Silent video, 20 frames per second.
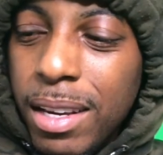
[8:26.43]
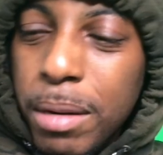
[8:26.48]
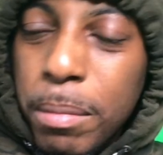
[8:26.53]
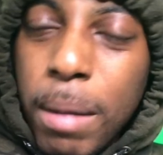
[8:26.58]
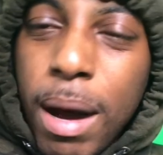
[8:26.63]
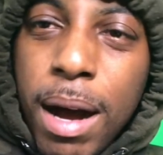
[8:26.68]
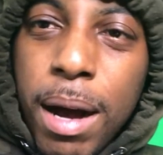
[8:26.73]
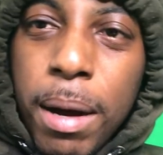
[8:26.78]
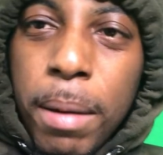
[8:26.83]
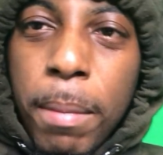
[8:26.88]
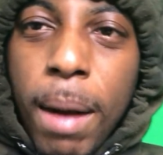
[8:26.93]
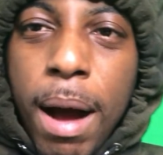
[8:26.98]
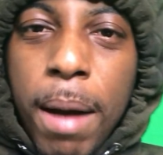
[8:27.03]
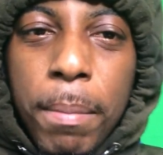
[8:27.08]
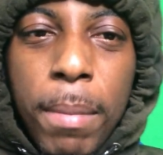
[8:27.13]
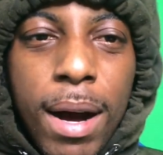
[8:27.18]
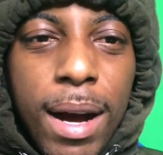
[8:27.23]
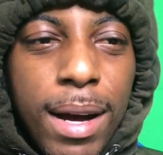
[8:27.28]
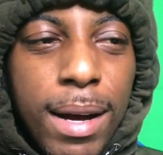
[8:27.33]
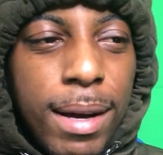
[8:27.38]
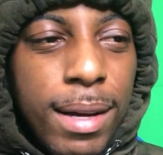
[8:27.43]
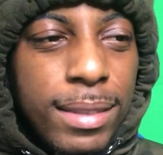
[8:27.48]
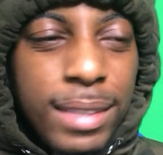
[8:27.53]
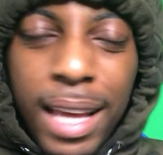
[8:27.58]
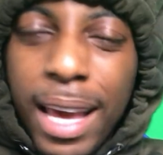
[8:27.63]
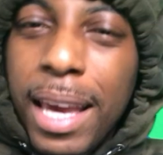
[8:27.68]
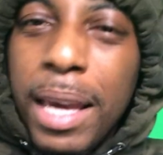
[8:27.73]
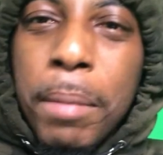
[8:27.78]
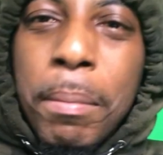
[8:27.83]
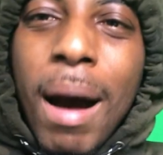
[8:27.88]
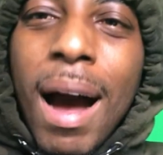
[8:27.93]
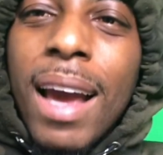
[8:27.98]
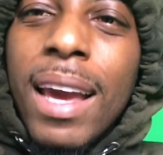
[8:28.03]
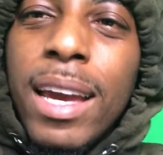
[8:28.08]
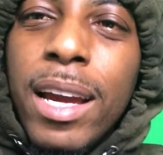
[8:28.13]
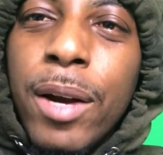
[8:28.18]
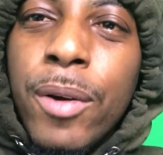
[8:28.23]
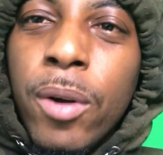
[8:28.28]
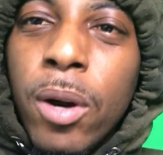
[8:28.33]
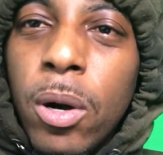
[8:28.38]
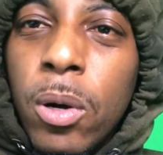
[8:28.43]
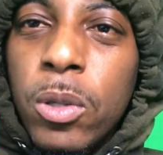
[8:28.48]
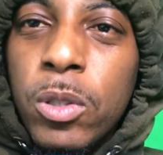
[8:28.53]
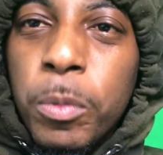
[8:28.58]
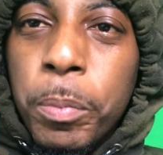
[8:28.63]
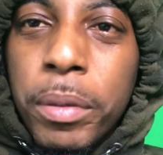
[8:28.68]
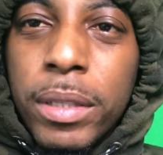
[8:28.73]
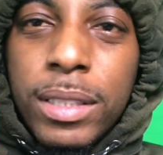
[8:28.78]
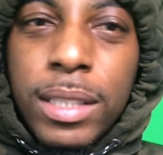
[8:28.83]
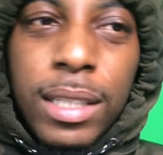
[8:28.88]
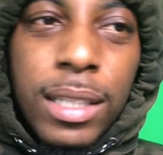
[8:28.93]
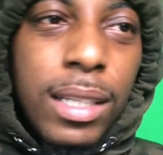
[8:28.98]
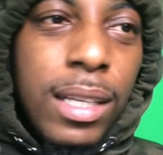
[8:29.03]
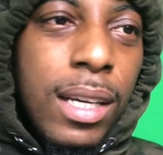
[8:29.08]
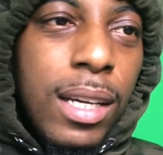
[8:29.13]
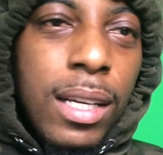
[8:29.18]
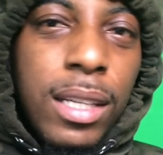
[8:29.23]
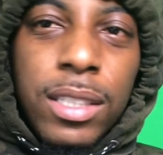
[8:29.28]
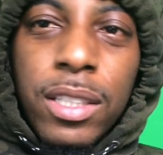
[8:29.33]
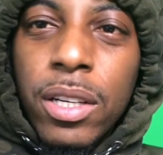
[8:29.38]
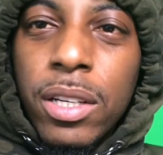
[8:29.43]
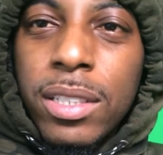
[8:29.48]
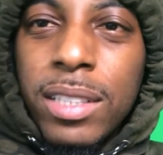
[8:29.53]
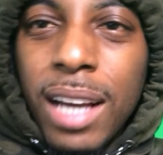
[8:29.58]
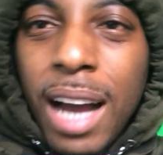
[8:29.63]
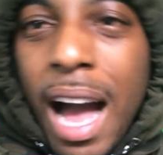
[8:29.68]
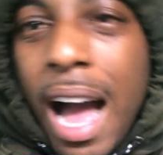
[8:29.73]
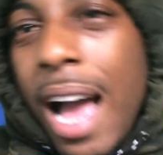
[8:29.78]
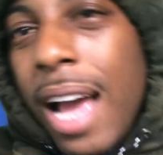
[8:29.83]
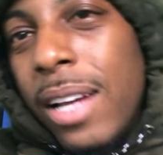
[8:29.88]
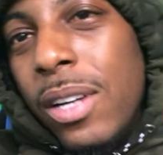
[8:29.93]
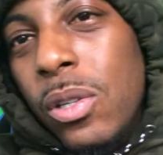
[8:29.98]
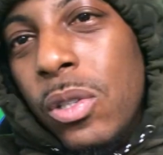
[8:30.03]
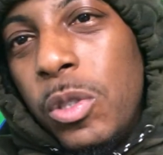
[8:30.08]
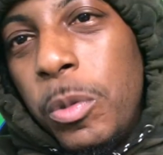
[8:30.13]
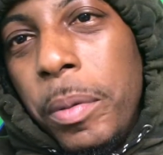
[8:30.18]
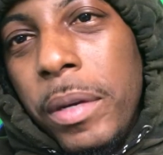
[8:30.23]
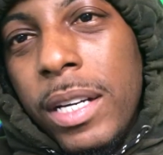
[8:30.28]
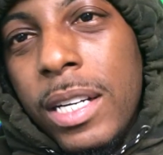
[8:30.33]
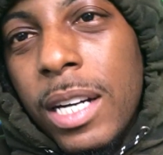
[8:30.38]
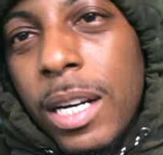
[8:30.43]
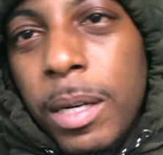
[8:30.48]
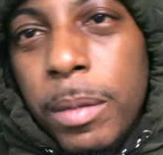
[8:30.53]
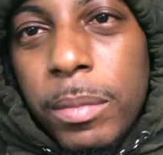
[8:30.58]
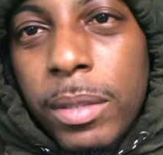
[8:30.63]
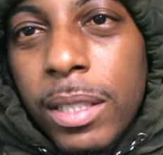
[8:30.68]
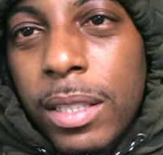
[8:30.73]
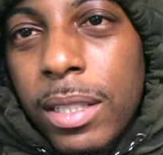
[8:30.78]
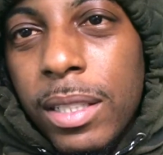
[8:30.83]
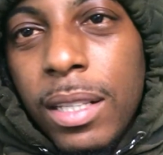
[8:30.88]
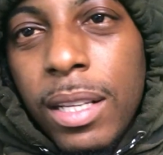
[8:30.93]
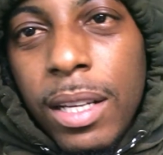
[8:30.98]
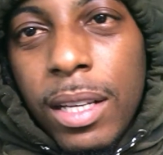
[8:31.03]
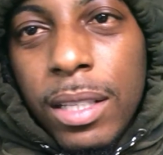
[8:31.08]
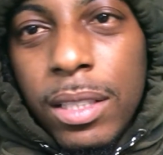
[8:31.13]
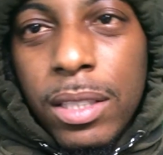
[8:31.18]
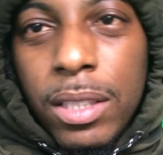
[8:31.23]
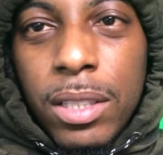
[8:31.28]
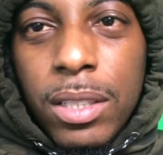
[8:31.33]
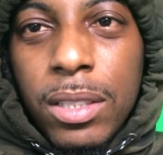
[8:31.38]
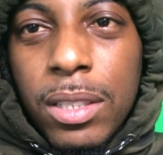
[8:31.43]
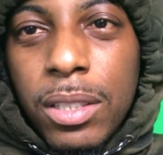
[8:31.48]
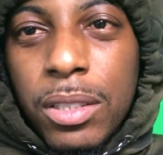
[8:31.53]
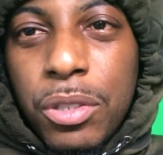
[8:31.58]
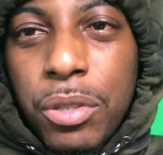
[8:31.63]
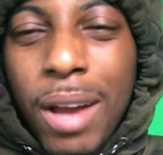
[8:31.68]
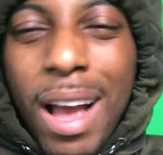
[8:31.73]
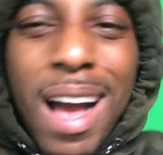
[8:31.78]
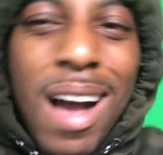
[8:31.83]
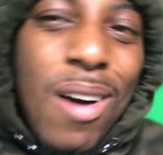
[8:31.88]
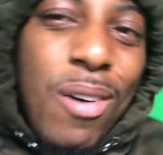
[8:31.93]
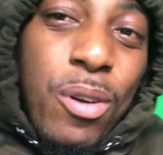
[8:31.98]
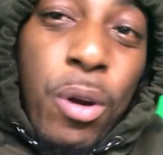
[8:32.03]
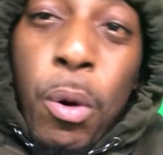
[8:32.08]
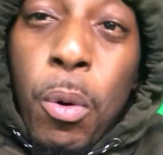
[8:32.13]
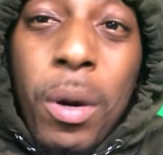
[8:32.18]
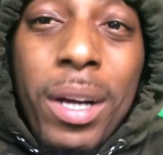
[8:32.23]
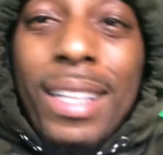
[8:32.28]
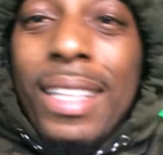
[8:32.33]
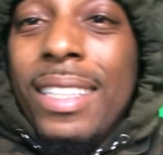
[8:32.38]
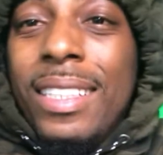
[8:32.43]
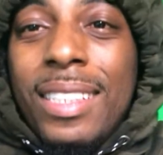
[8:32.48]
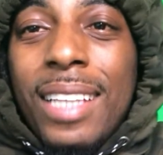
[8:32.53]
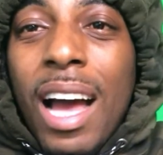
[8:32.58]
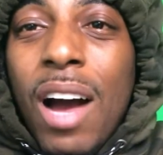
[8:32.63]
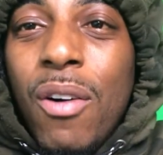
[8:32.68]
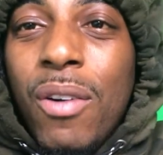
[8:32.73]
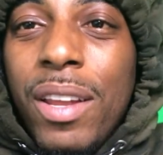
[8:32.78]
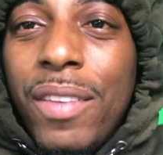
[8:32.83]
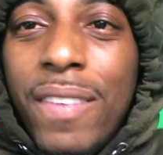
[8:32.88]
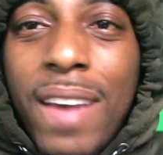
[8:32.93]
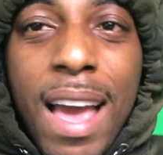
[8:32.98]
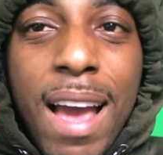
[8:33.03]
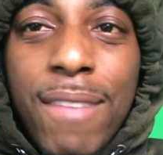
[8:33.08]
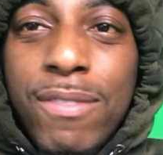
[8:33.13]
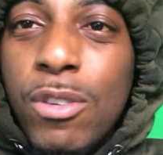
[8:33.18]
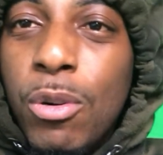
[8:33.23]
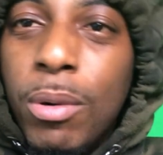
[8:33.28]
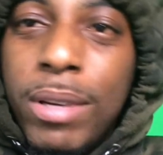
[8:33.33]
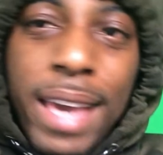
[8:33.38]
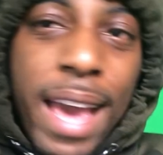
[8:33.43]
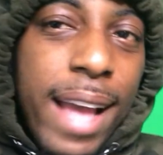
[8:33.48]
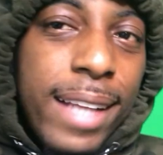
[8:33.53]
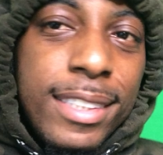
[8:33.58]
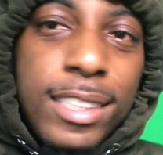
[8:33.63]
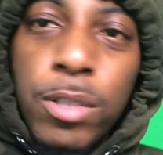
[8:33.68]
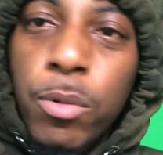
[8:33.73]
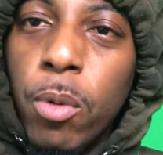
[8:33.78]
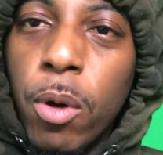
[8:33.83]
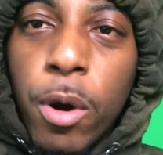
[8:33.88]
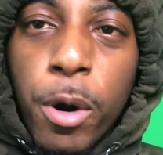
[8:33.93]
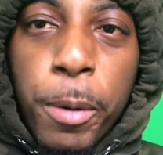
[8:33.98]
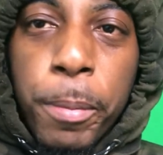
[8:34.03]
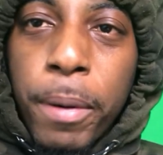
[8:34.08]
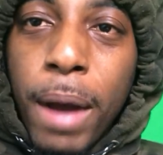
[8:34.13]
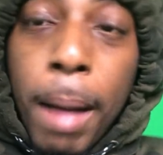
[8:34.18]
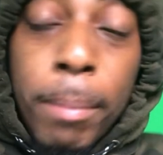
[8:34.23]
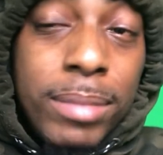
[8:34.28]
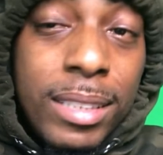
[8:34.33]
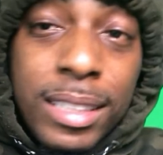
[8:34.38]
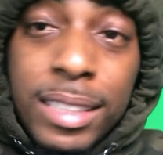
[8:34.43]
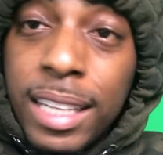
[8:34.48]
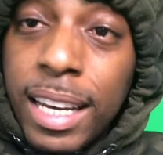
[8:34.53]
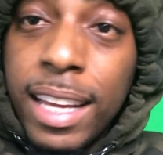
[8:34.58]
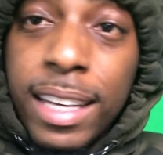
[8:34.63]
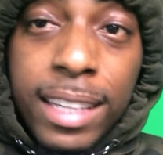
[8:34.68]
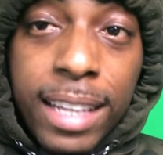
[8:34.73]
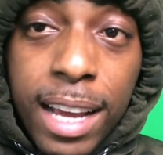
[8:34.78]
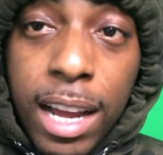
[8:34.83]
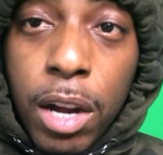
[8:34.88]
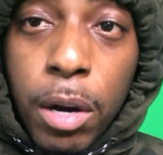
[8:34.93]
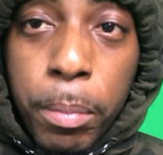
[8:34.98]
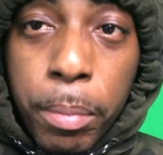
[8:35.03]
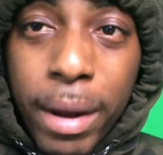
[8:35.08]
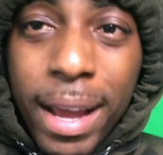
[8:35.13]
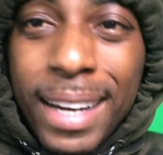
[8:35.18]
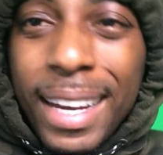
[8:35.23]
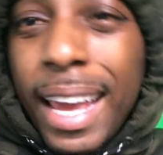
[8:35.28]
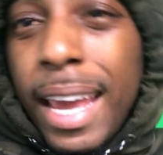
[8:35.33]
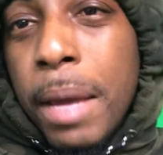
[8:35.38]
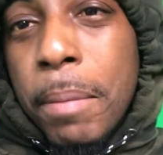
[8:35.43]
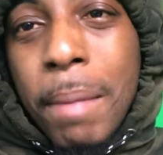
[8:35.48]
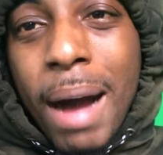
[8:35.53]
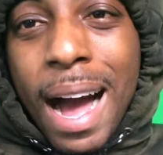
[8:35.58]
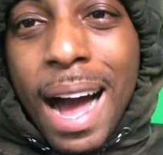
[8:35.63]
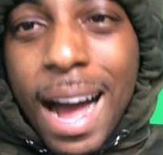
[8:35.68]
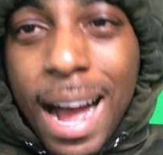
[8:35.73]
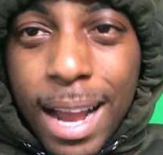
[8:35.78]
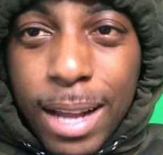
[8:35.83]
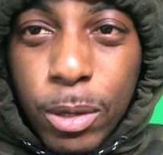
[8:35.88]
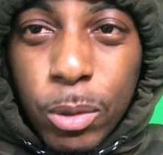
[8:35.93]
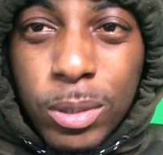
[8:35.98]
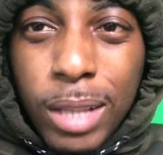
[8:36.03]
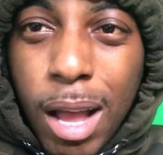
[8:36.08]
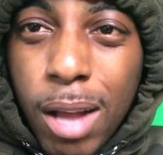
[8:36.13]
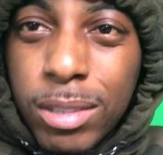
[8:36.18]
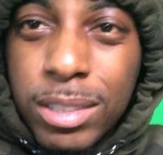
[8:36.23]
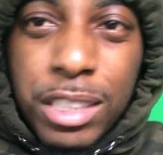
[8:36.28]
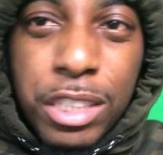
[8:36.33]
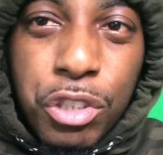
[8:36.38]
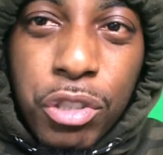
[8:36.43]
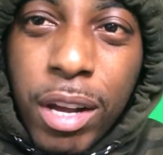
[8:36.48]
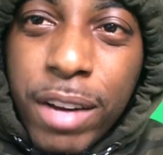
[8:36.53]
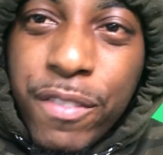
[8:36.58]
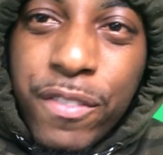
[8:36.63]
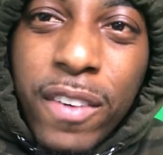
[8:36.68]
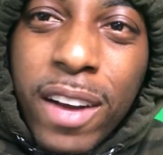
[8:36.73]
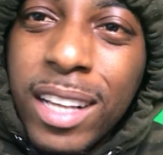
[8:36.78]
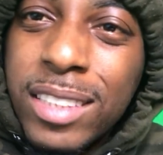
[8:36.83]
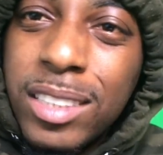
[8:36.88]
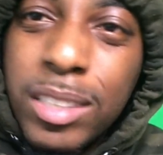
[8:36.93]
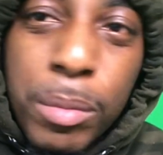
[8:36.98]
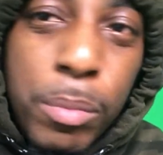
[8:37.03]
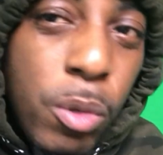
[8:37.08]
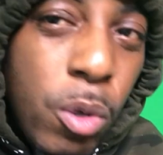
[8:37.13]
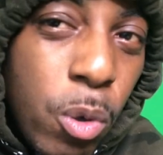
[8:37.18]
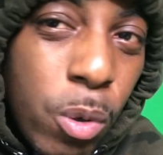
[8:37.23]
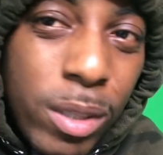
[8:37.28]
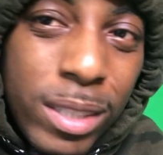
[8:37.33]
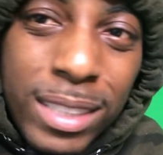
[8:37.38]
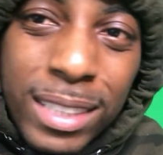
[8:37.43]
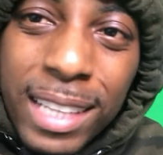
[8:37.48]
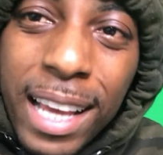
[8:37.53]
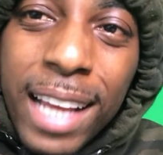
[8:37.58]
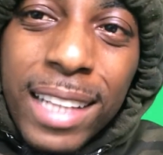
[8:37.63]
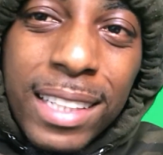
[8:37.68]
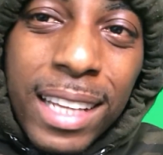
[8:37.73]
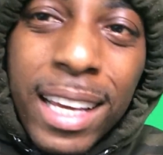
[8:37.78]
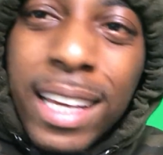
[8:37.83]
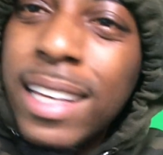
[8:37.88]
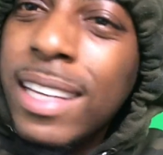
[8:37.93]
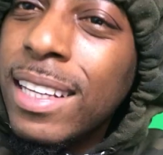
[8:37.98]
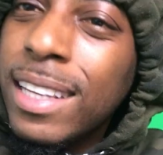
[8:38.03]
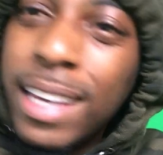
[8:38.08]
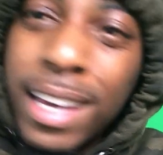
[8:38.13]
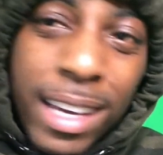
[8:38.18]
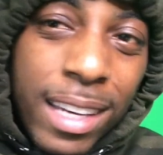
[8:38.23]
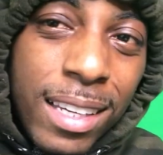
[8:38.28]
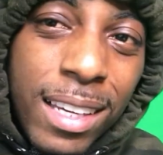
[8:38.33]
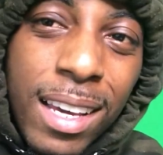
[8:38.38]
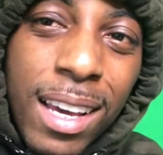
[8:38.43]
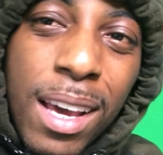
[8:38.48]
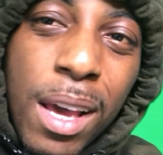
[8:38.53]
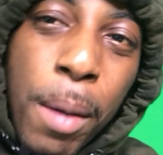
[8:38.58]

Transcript: My, my, my, they ain't my heroes, but the, your, your idols become your, your, your, I don't know what to say. I don't even have no catchy word, but I'm just let down, bruh. They ain't my idols. I was just trying to find something cool to say at the end, gang.